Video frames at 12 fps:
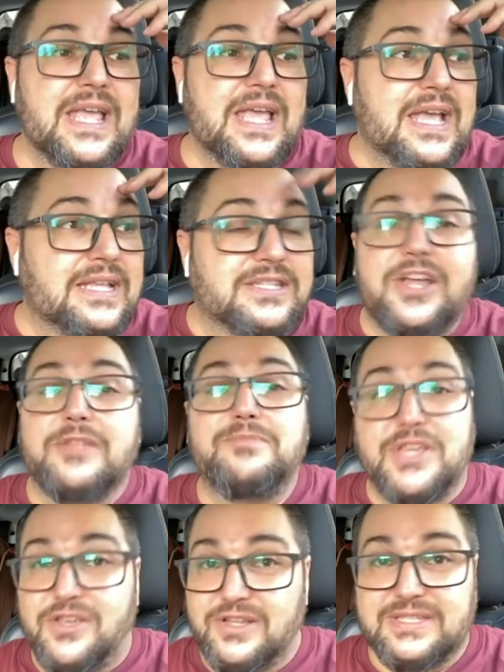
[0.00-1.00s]
it's not
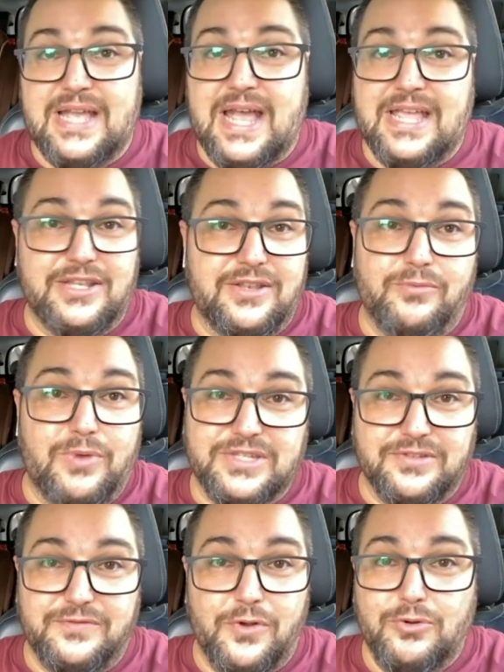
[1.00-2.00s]
because I
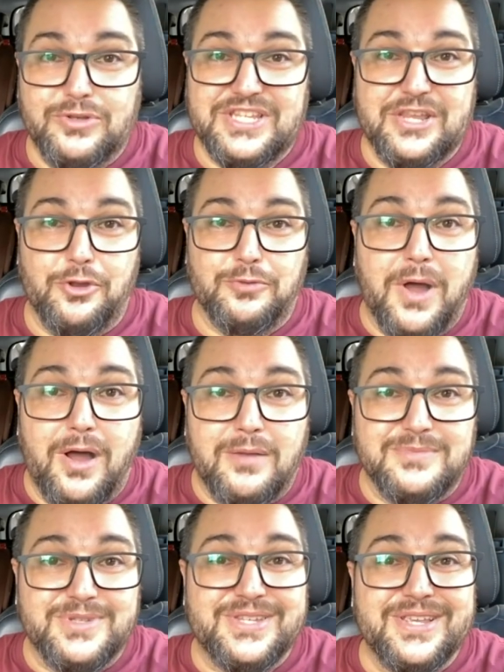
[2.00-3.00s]
wasn't focusing on
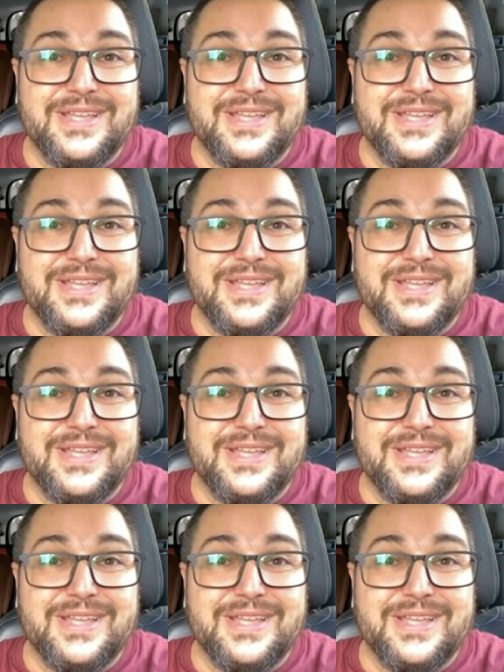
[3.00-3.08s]
moms.